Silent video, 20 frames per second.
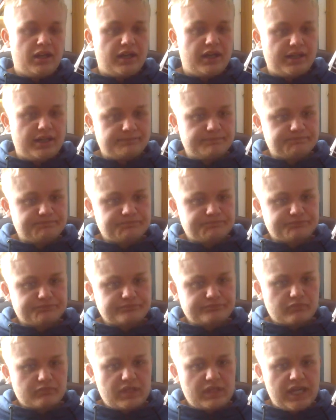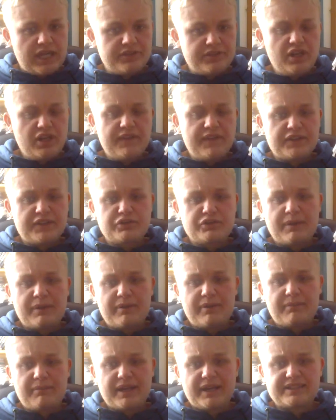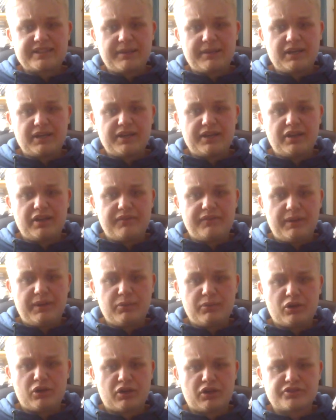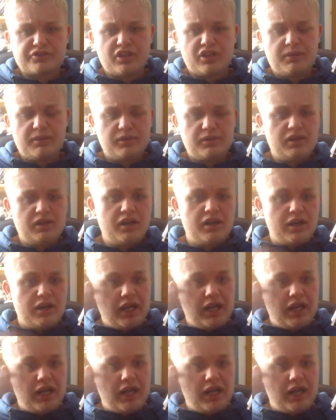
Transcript: Um, I do know that the trade paperback's coming out in November or October,